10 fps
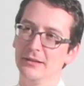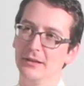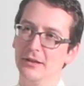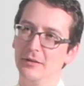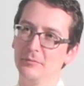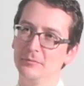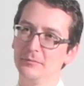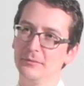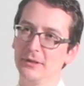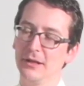I
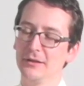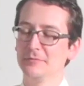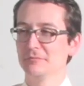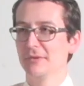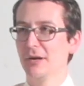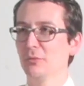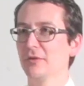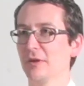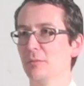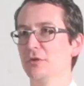
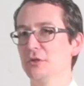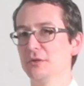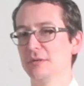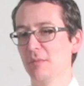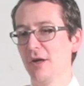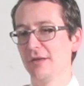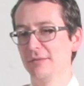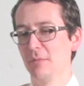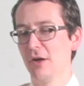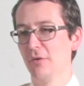wouldn't say I'm producing
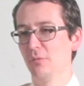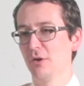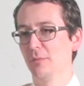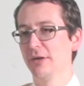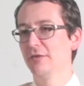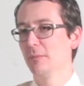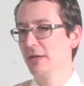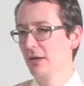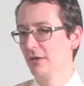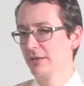my own world, but it is a
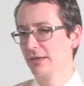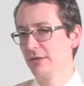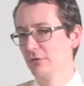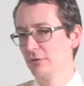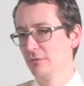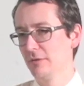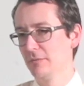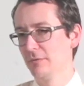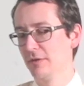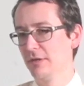bit like that. You sort
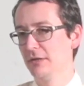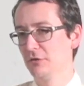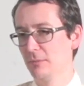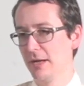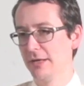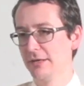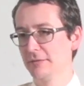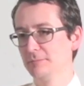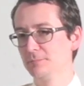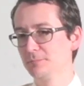of, the things you make,
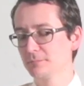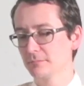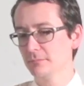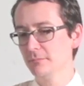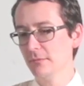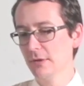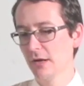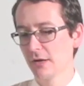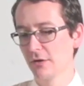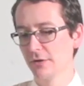
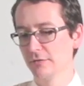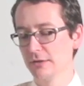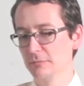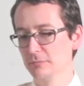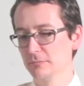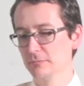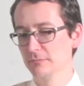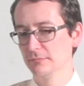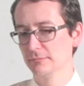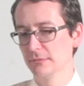I kind of, I
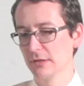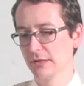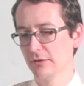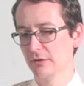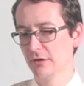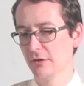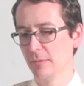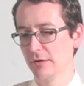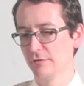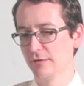guess I kind of
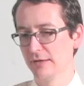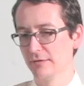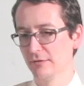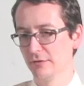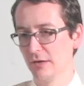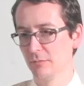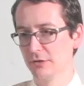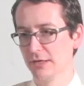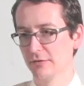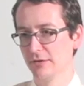make fantasy
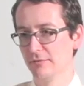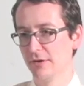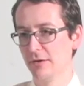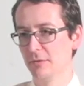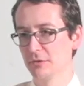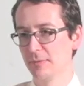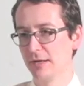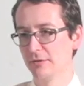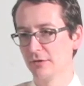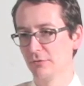objects. They're very much
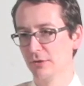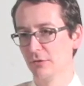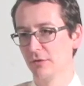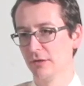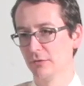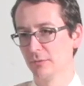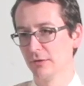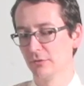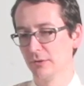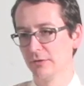based on real things, but
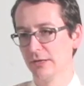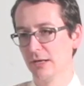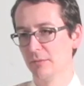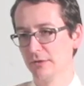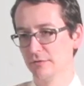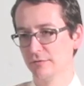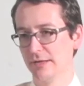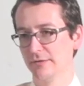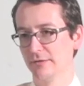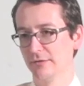there's always an element of
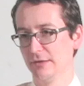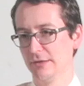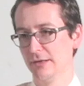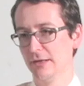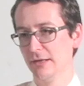fantasy and